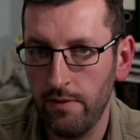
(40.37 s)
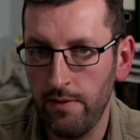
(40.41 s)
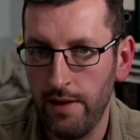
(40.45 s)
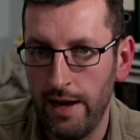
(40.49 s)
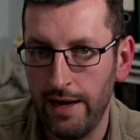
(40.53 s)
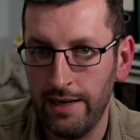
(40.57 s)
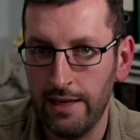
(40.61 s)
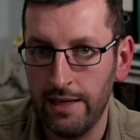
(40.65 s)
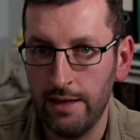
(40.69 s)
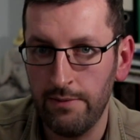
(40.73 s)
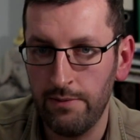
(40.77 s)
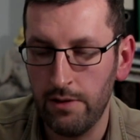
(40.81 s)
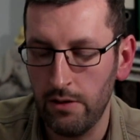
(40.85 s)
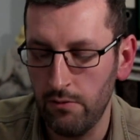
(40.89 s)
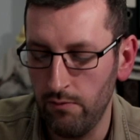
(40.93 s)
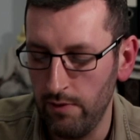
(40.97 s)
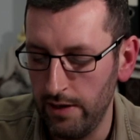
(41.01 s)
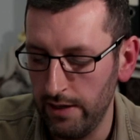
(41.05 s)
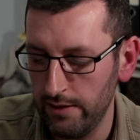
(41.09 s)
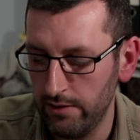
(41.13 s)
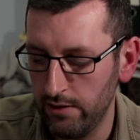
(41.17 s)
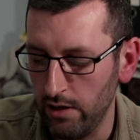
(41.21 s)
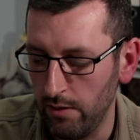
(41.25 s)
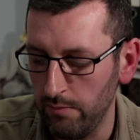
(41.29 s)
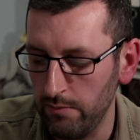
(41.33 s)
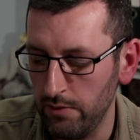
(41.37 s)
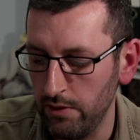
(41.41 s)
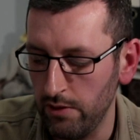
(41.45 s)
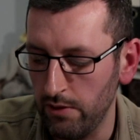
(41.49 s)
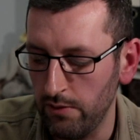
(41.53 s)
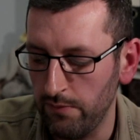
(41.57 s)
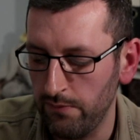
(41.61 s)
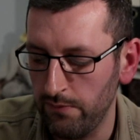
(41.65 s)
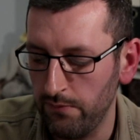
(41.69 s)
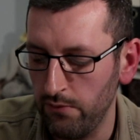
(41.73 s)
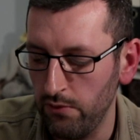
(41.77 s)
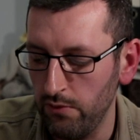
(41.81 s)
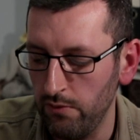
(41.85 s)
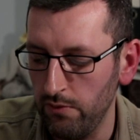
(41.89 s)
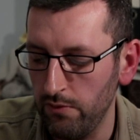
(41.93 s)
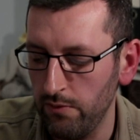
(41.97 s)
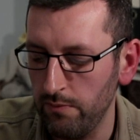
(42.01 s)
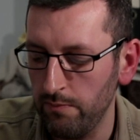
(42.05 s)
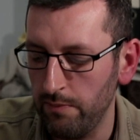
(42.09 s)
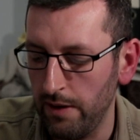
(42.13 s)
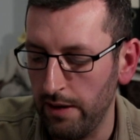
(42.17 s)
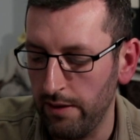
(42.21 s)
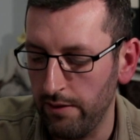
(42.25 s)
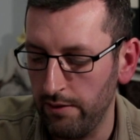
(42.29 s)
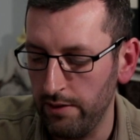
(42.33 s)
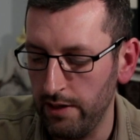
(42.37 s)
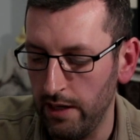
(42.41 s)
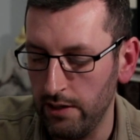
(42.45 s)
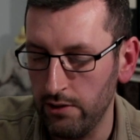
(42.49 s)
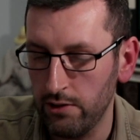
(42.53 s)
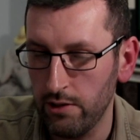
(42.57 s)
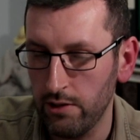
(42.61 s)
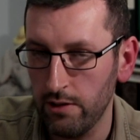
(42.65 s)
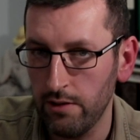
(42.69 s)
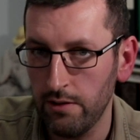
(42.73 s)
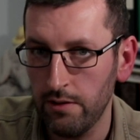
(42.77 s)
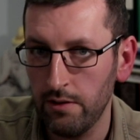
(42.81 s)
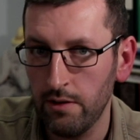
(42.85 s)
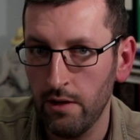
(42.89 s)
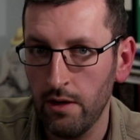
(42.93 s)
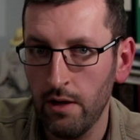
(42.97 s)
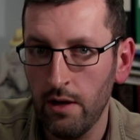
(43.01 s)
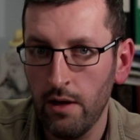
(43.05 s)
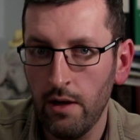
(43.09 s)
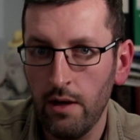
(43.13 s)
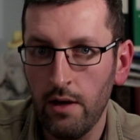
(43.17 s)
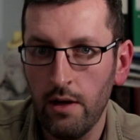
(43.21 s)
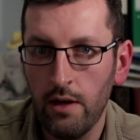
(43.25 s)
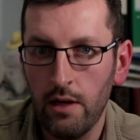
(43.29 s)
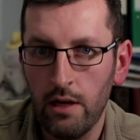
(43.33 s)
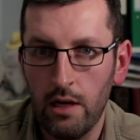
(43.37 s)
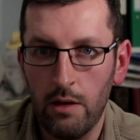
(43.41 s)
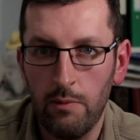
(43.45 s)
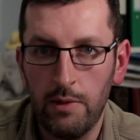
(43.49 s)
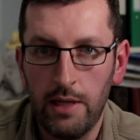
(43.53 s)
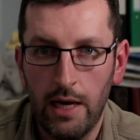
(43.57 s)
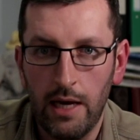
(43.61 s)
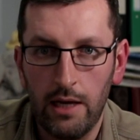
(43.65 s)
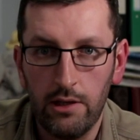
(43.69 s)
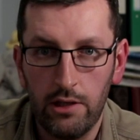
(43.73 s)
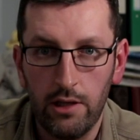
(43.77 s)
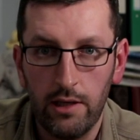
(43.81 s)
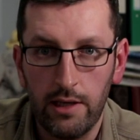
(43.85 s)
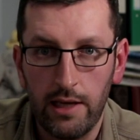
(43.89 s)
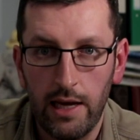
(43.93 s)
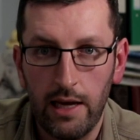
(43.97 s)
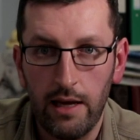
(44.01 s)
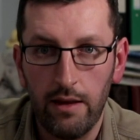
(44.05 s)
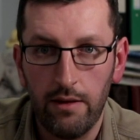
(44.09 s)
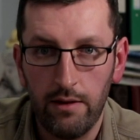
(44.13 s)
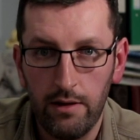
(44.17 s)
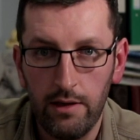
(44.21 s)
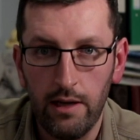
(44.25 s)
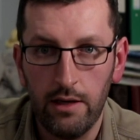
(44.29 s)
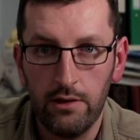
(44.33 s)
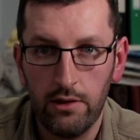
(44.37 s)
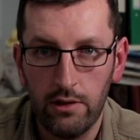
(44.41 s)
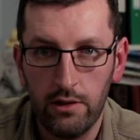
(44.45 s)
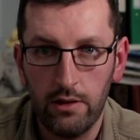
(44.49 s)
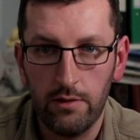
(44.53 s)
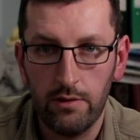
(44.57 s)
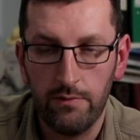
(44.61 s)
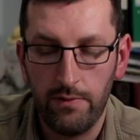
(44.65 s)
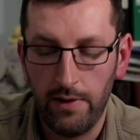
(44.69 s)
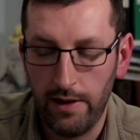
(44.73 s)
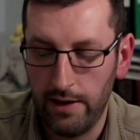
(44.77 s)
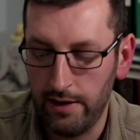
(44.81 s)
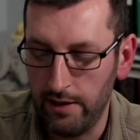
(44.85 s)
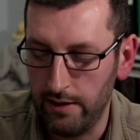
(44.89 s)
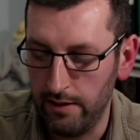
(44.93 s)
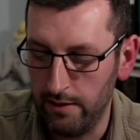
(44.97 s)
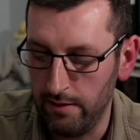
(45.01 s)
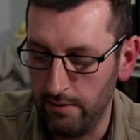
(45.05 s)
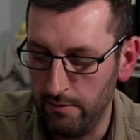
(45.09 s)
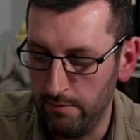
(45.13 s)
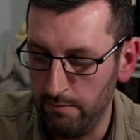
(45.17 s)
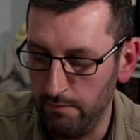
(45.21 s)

Then if you raised up your foot by 3 inches, you would actually get 3 inches of height.